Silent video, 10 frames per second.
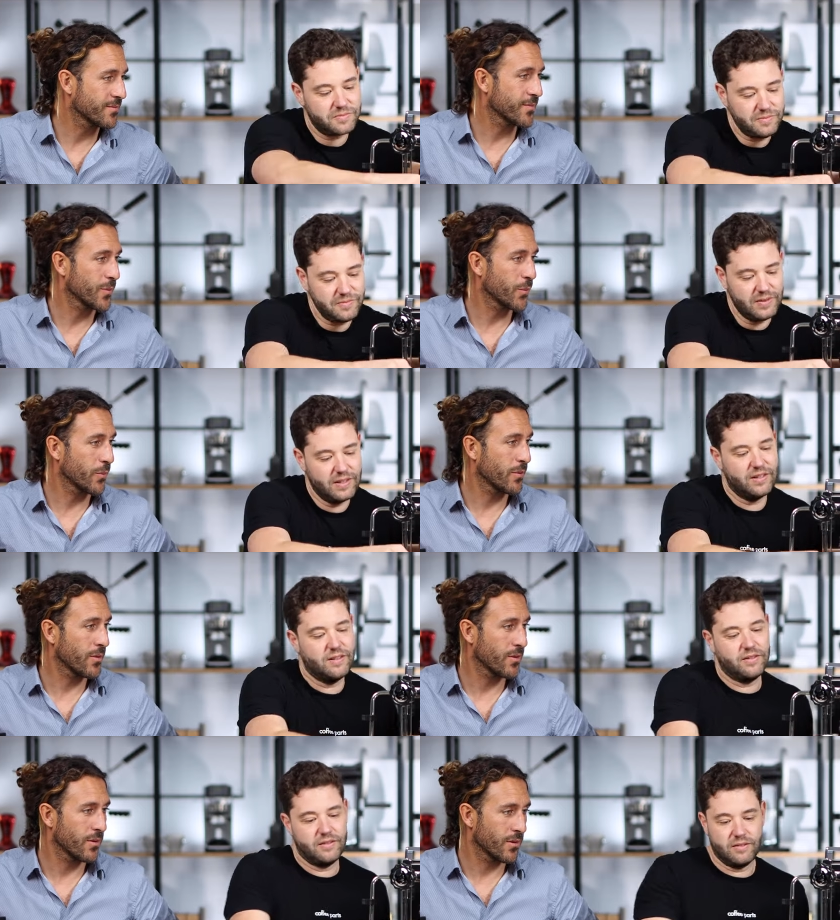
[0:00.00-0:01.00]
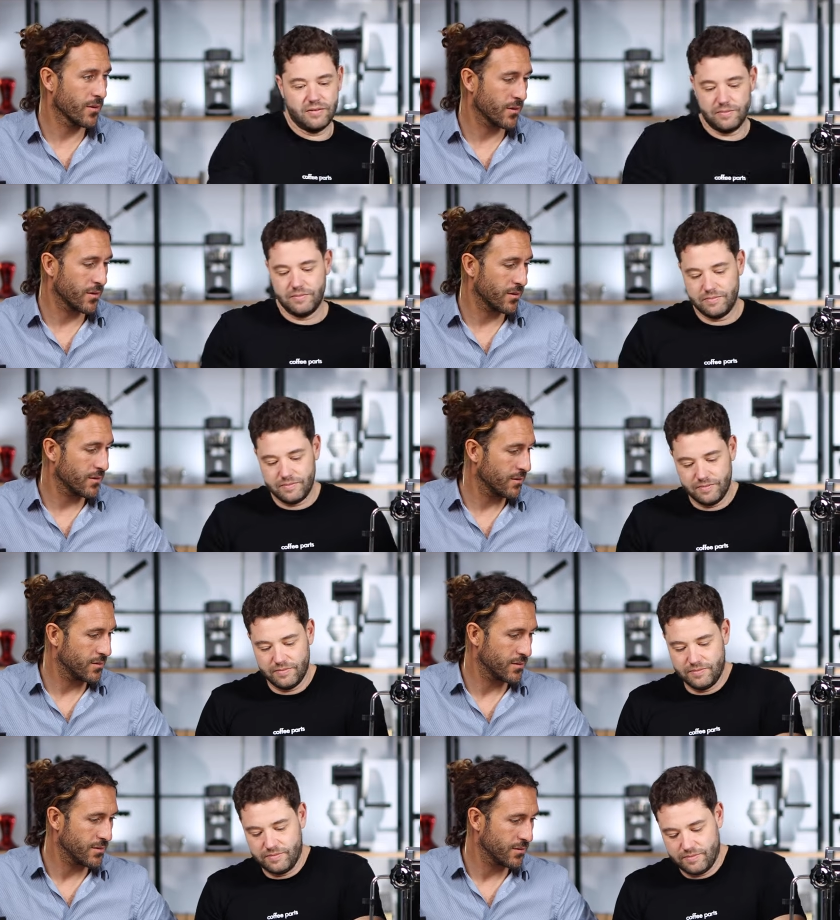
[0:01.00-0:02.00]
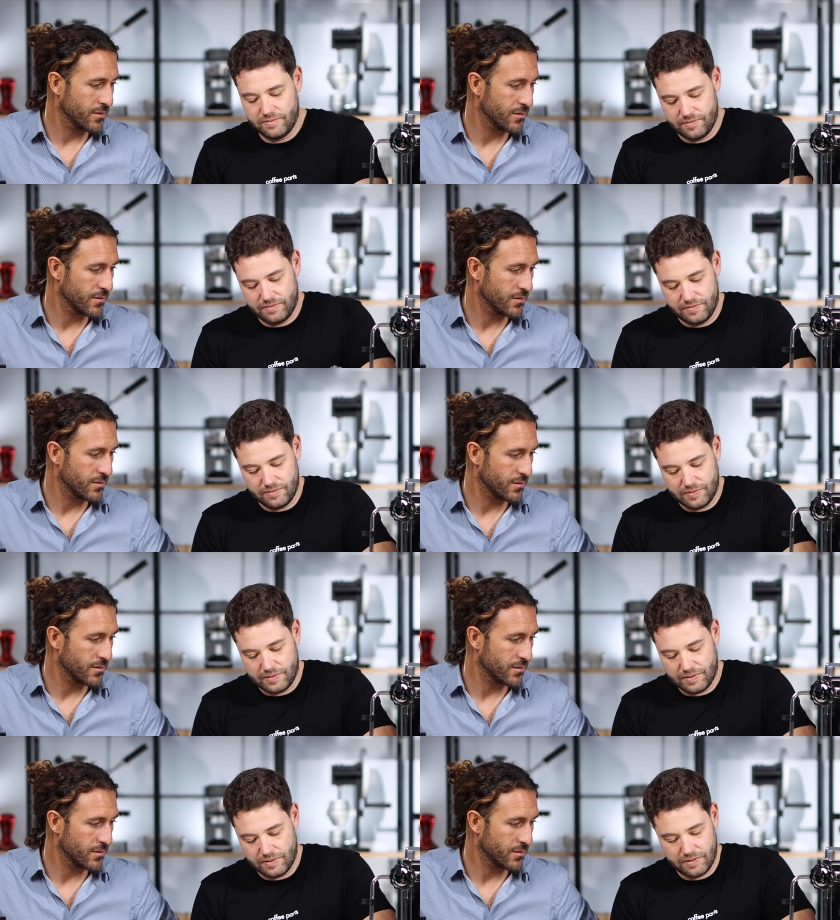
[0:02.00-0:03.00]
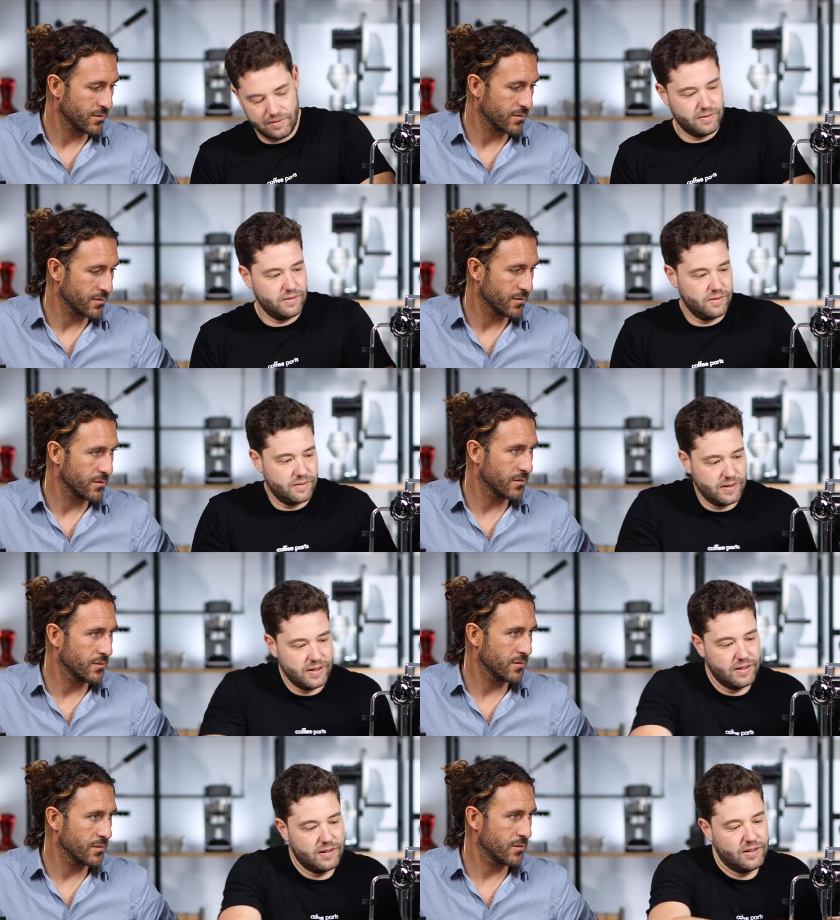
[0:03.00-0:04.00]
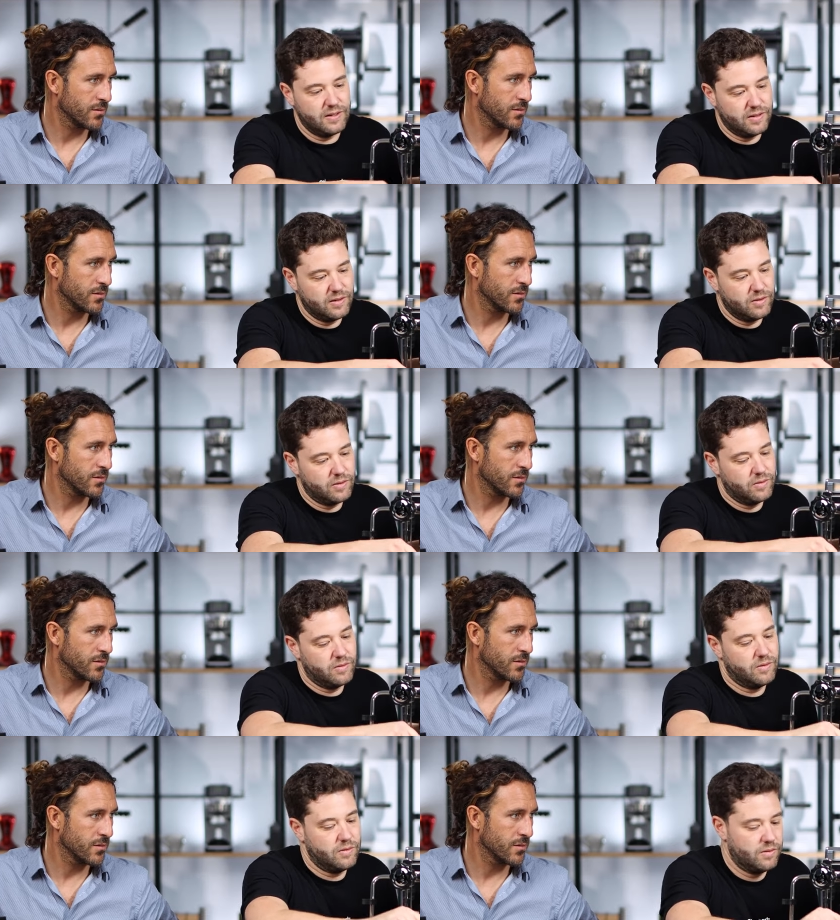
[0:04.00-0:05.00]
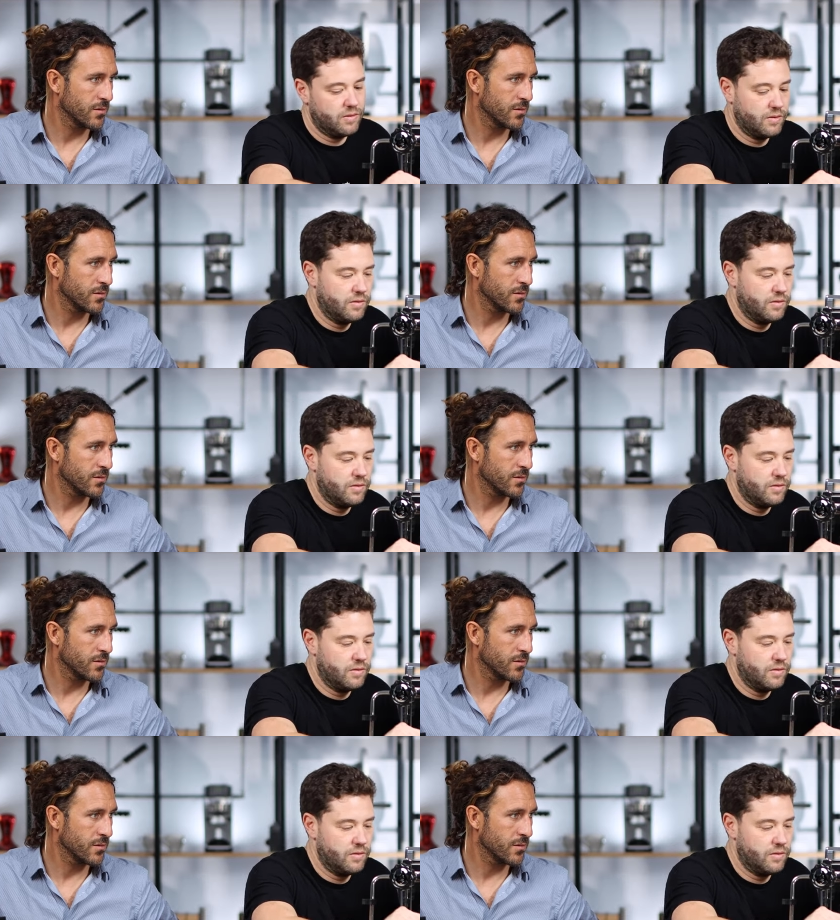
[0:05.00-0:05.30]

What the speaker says: [no speech]